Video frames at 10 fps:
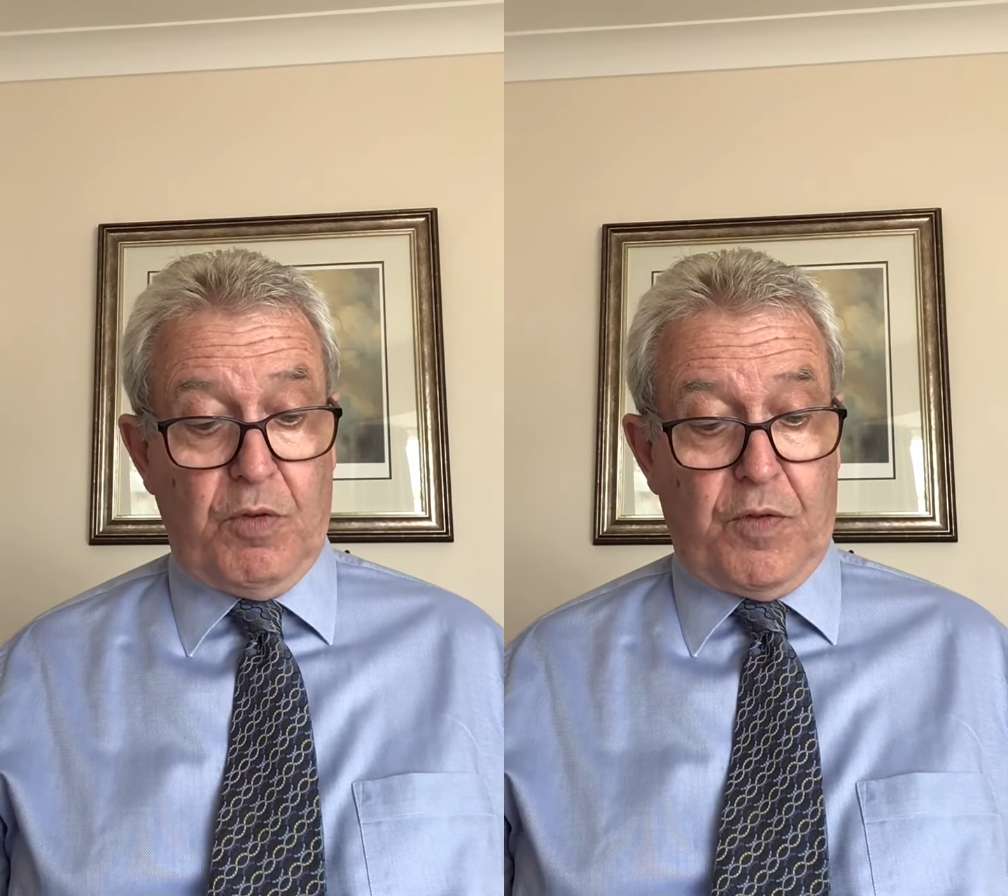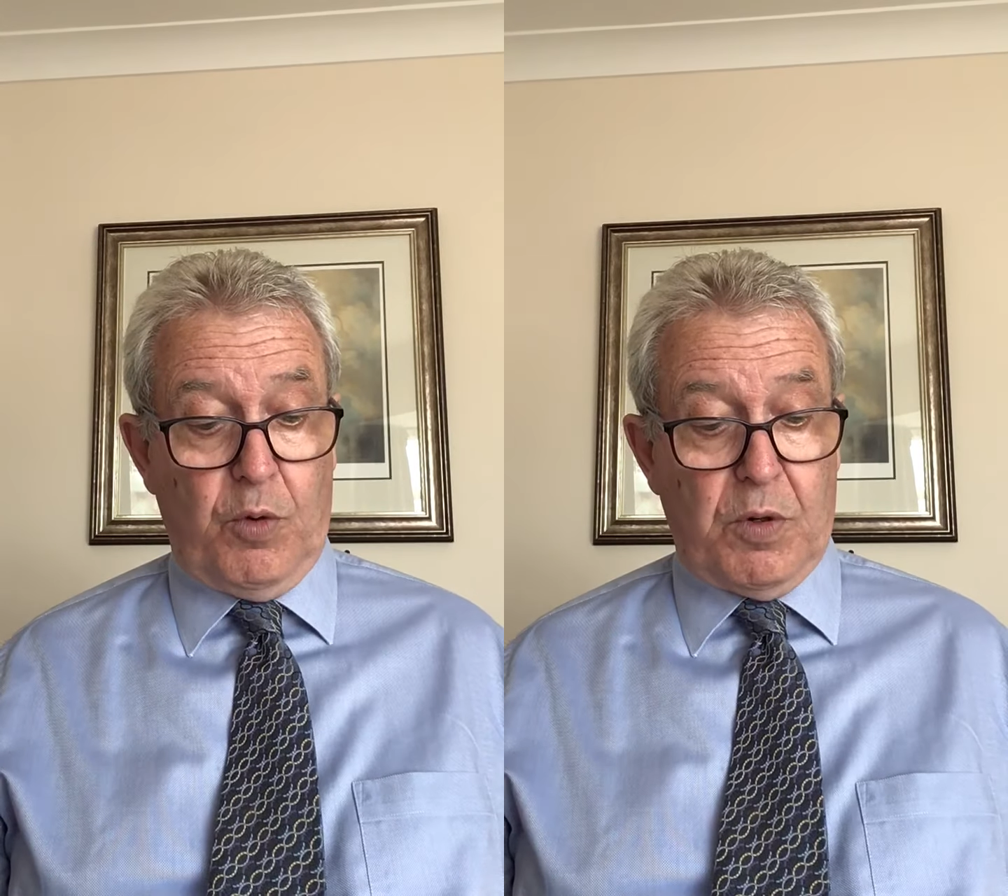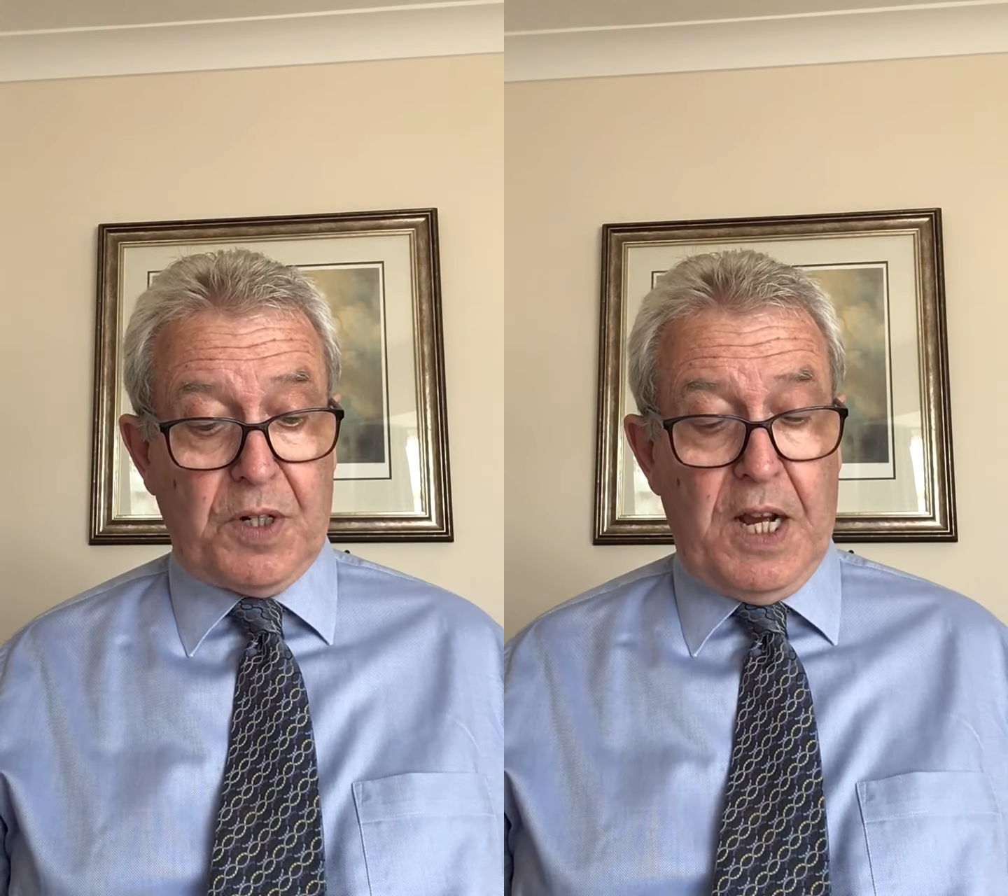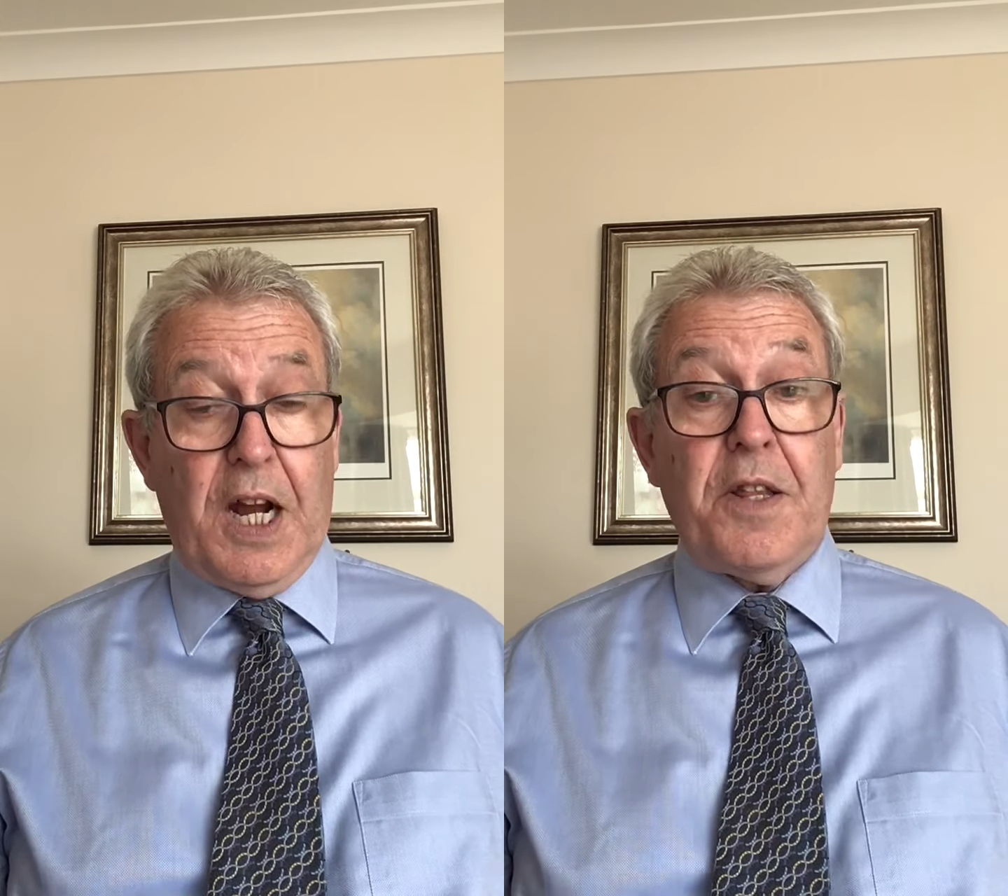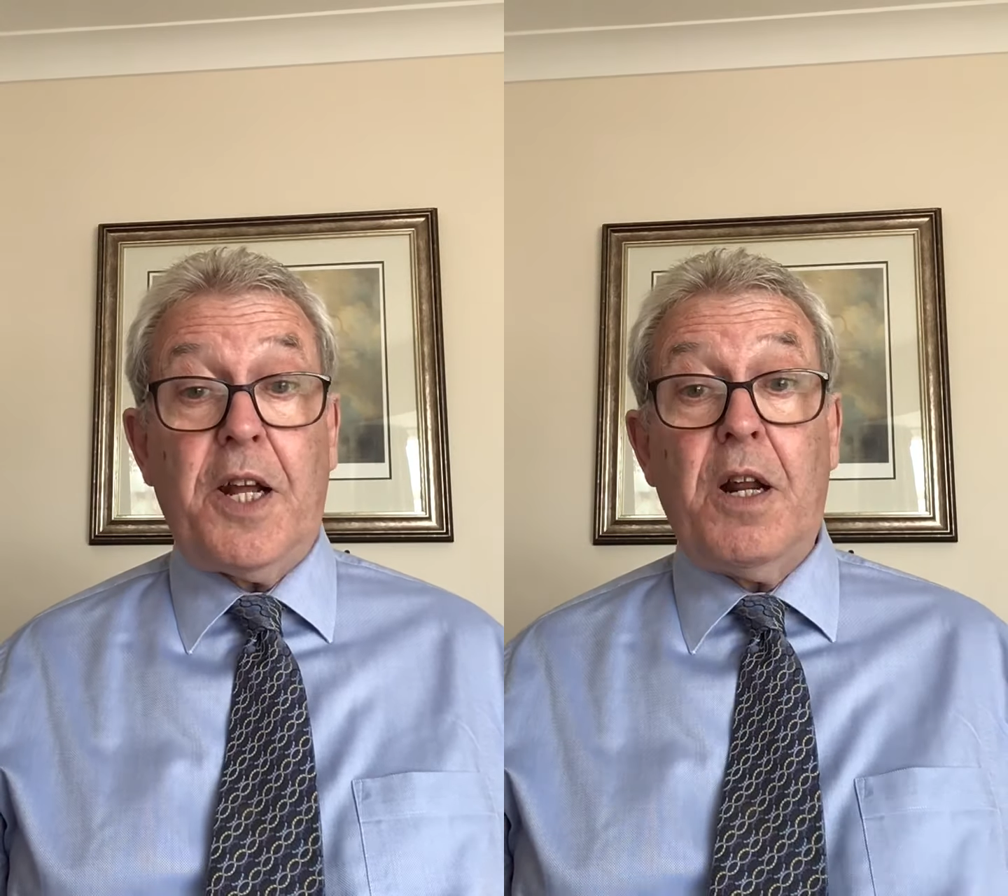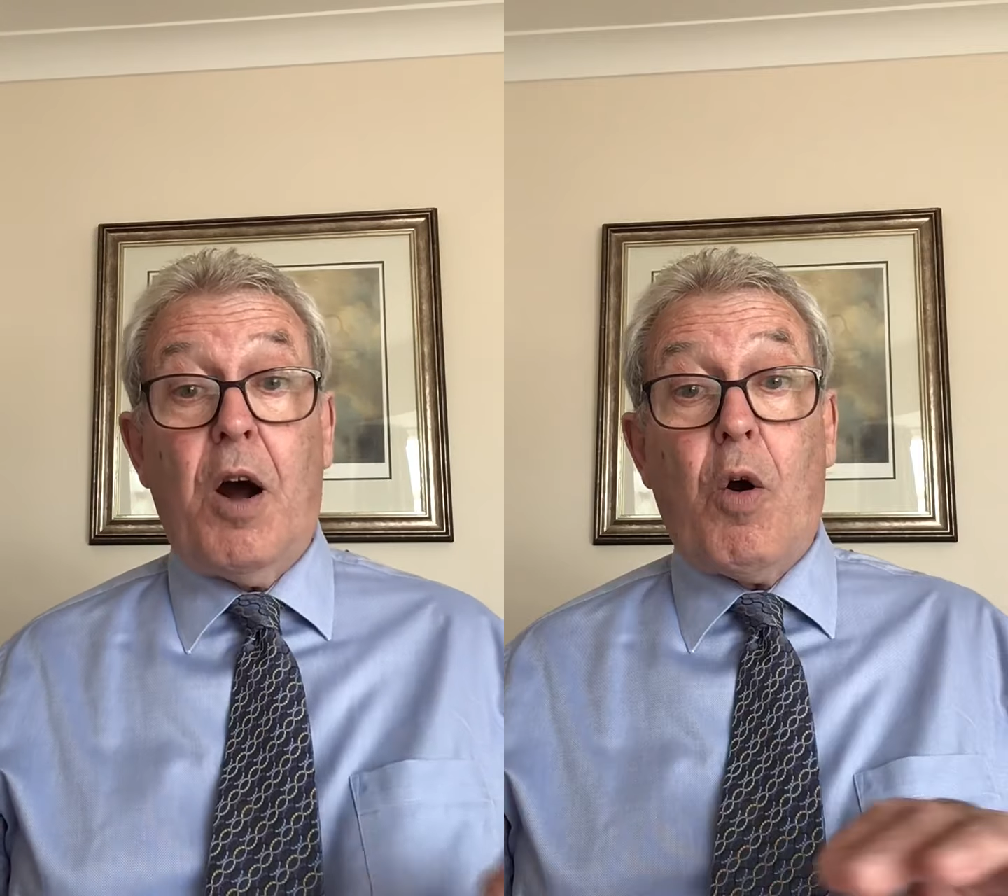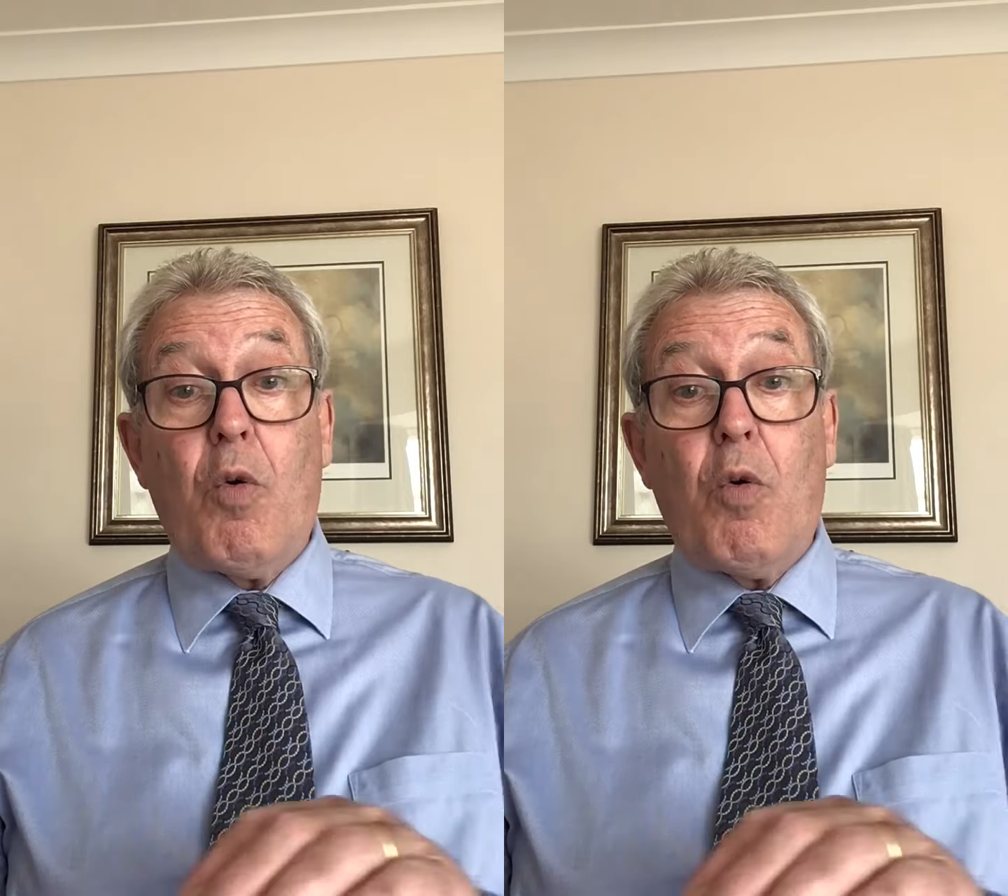forward and then